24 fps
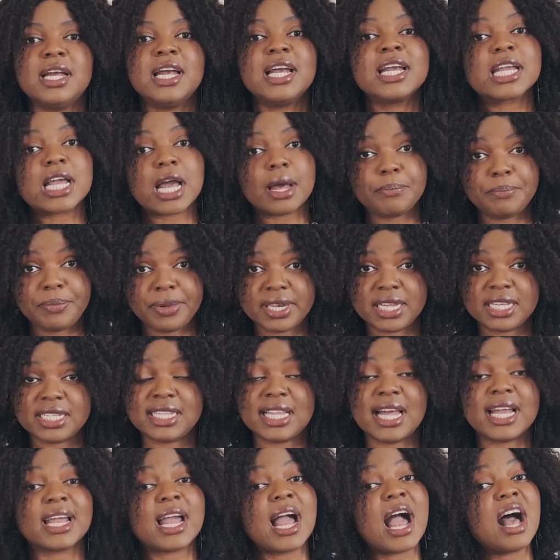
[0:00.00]
Companies
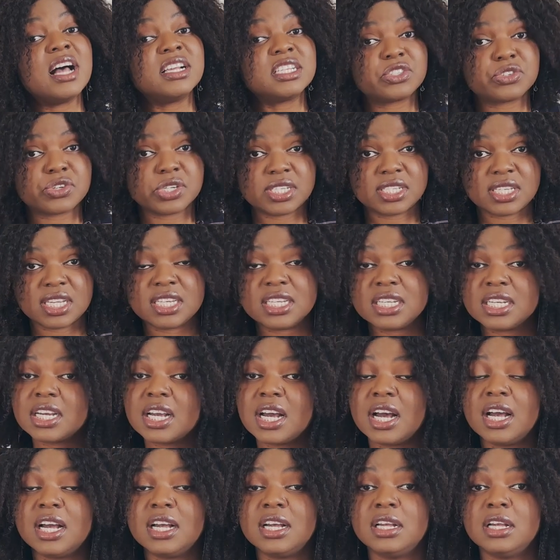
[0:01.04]
like
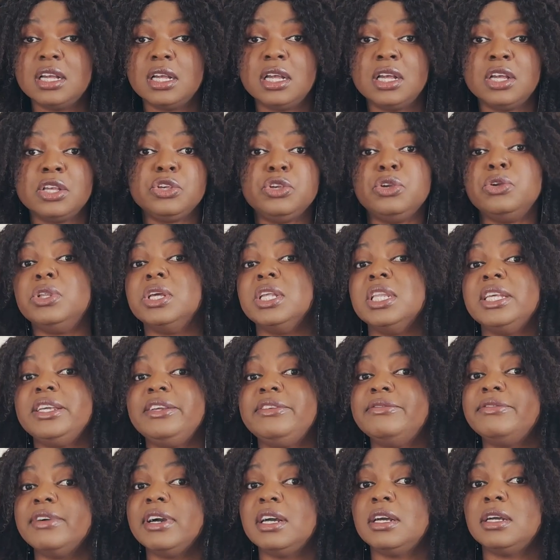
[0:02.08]
AstraZeneca,
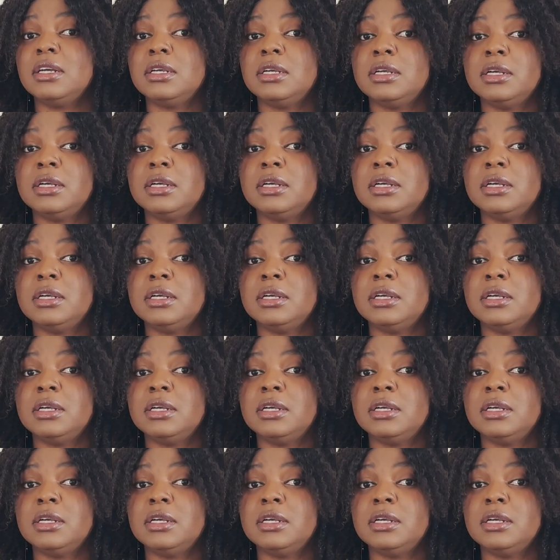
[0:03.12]
Unilever,